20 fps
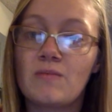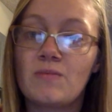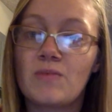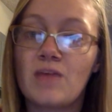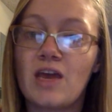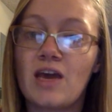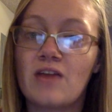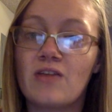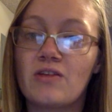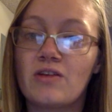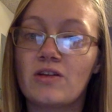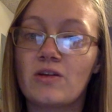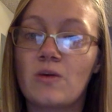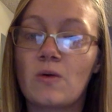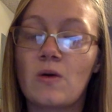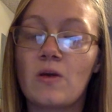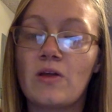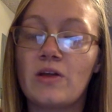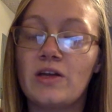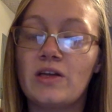gathering the
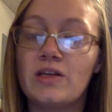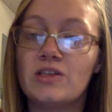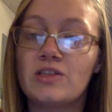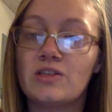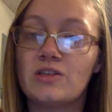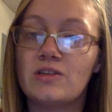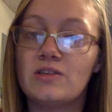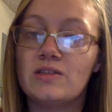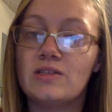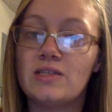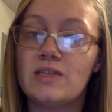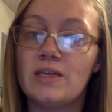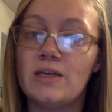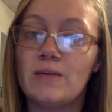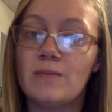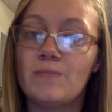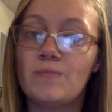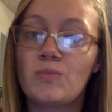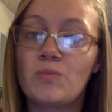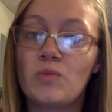quality assurance
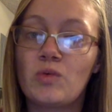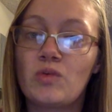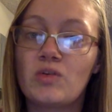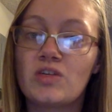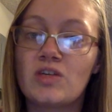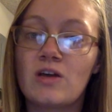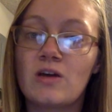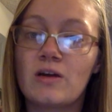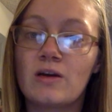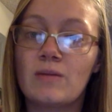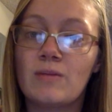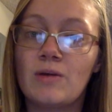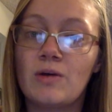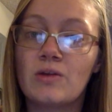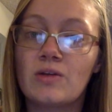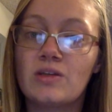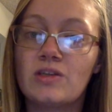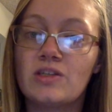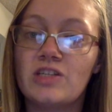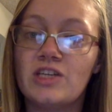team, we would talk
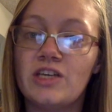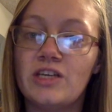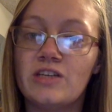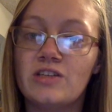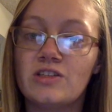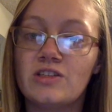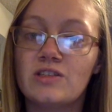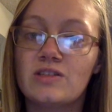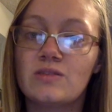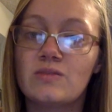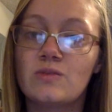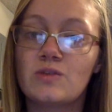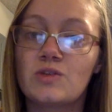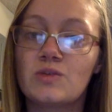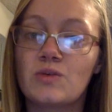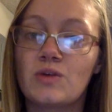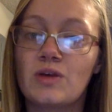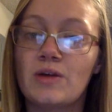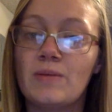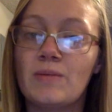about the changes
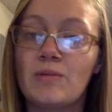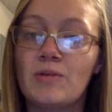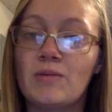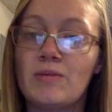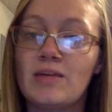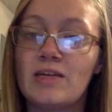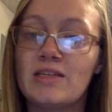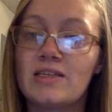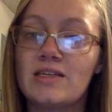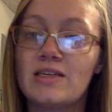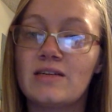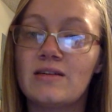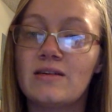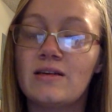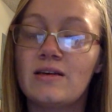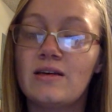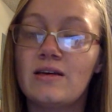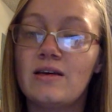which were implemented